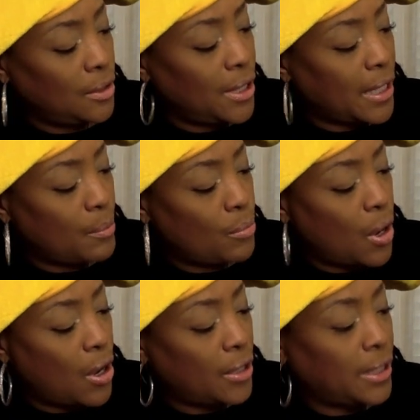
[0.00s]
Look at
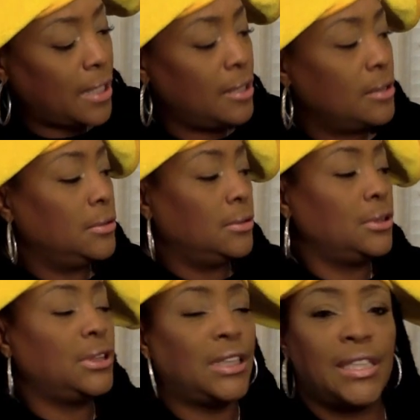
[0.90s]
Marley.
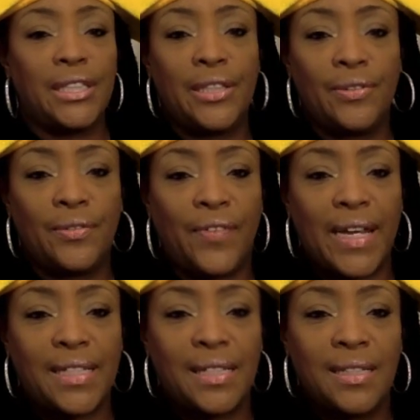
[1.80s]
Look at this little
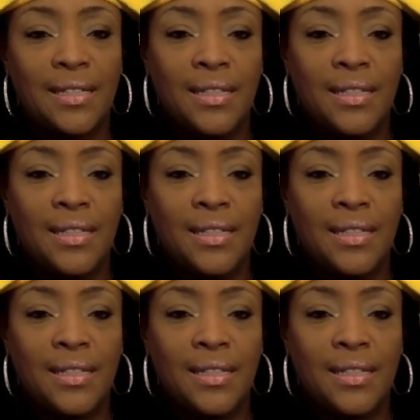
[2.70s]
face.